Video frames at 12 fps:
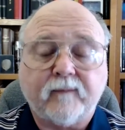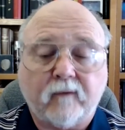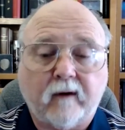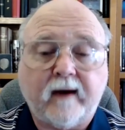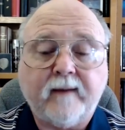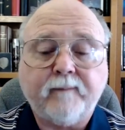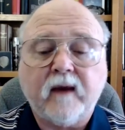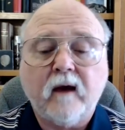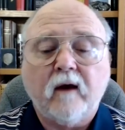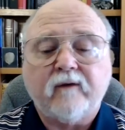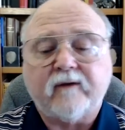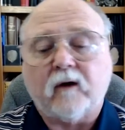Right?
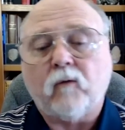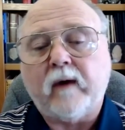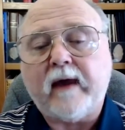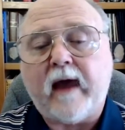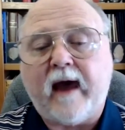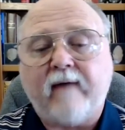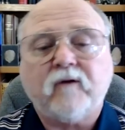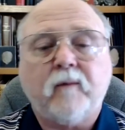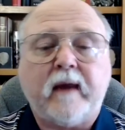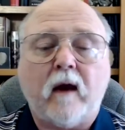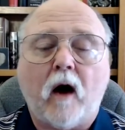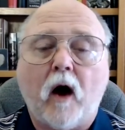So we have to
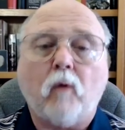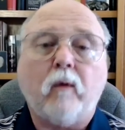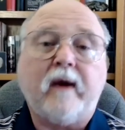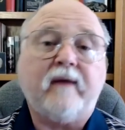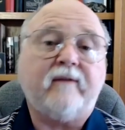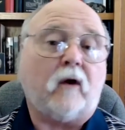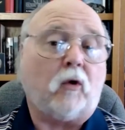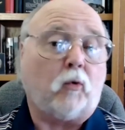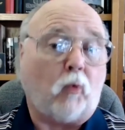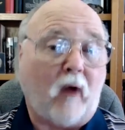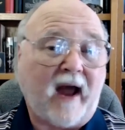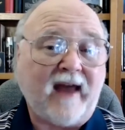be always
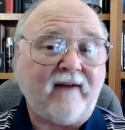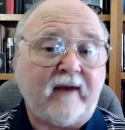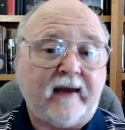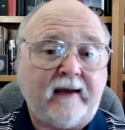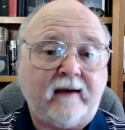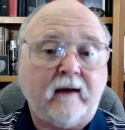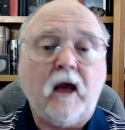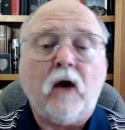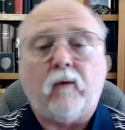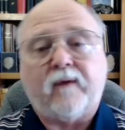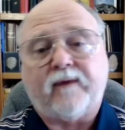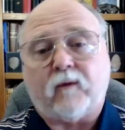arriving
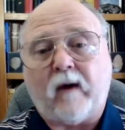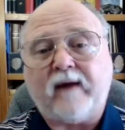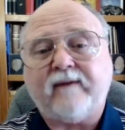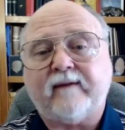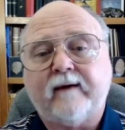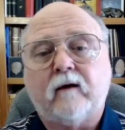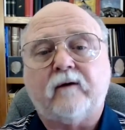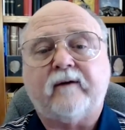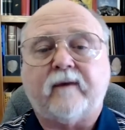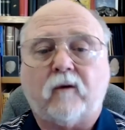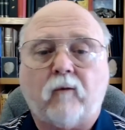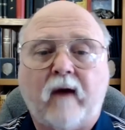with the right skills
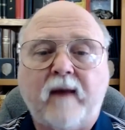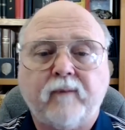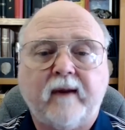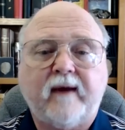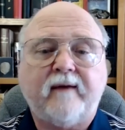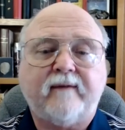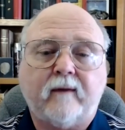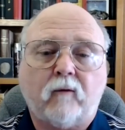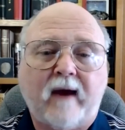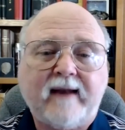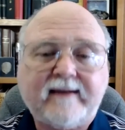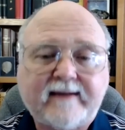at the right place and the
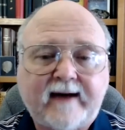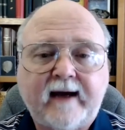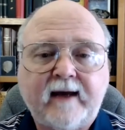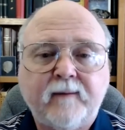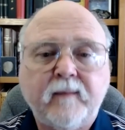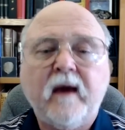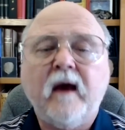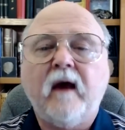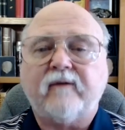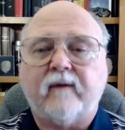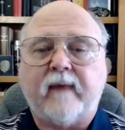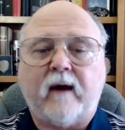right time
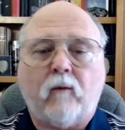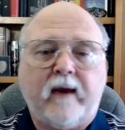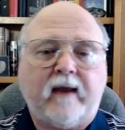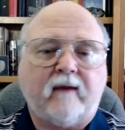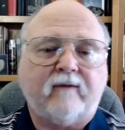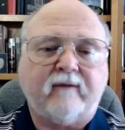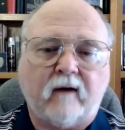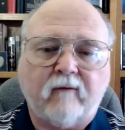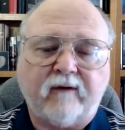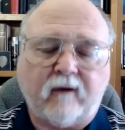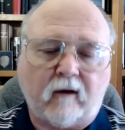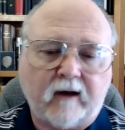so that we can
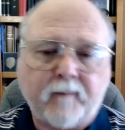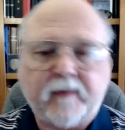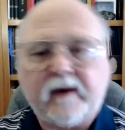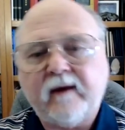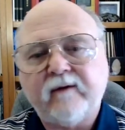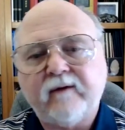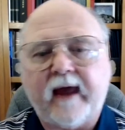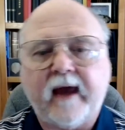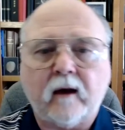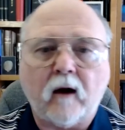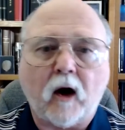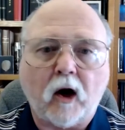service our companies
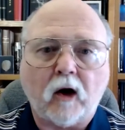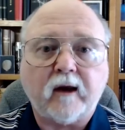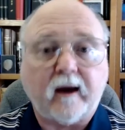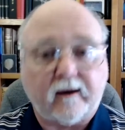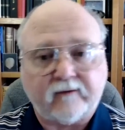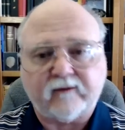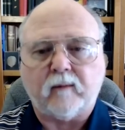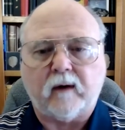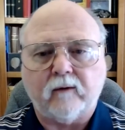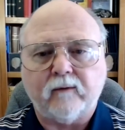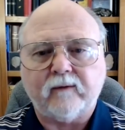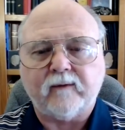and our
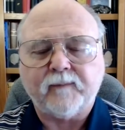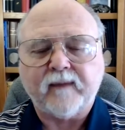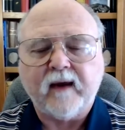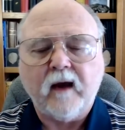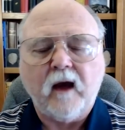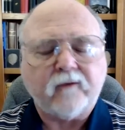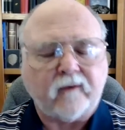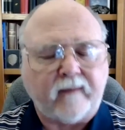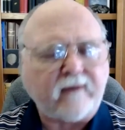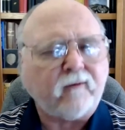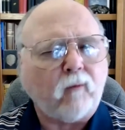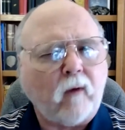customers. So
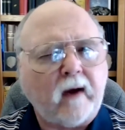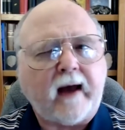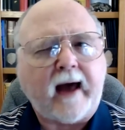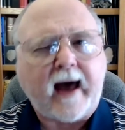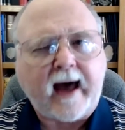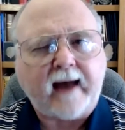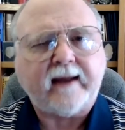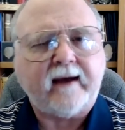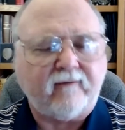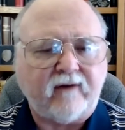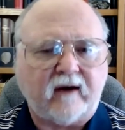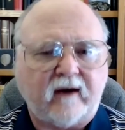that's what a highly
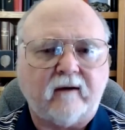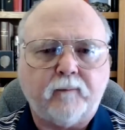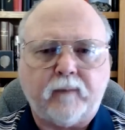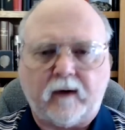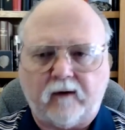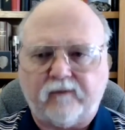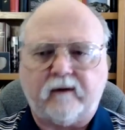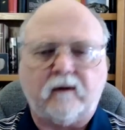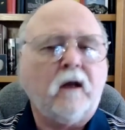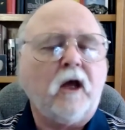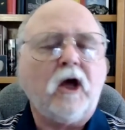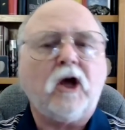effective person
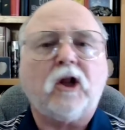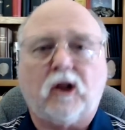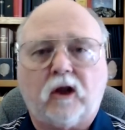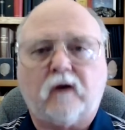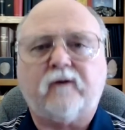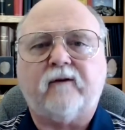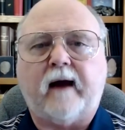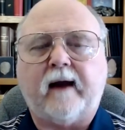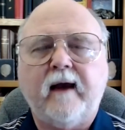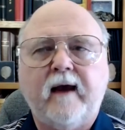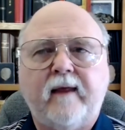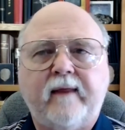looks like.
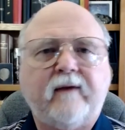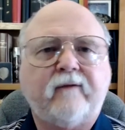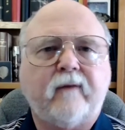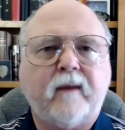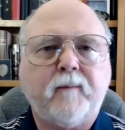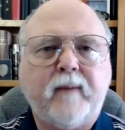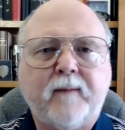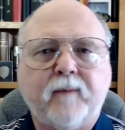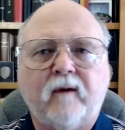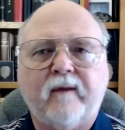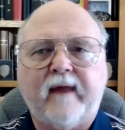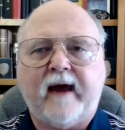These are the
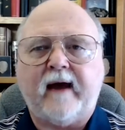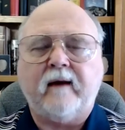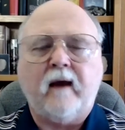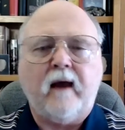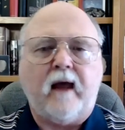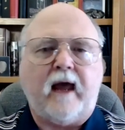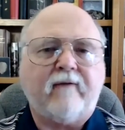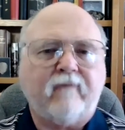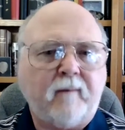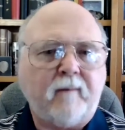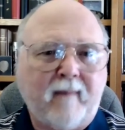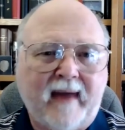people that
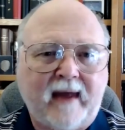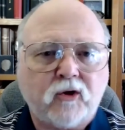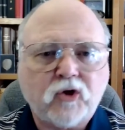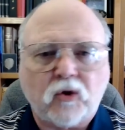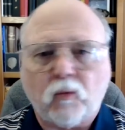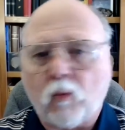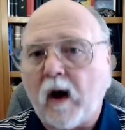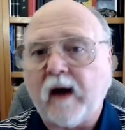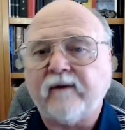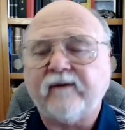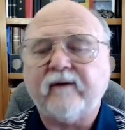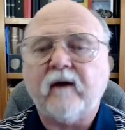every manager
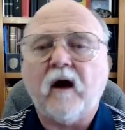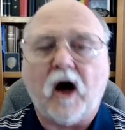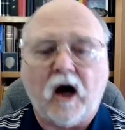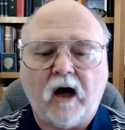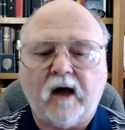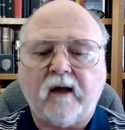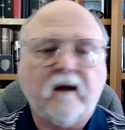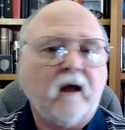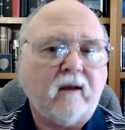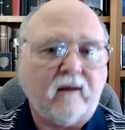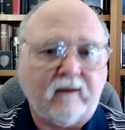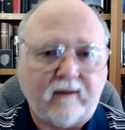wants on
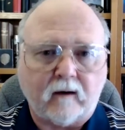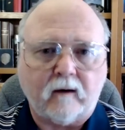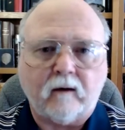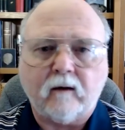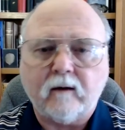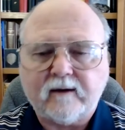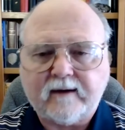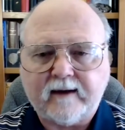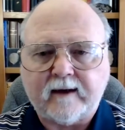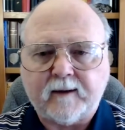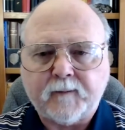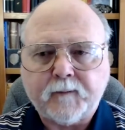their
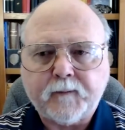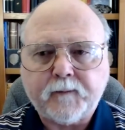team.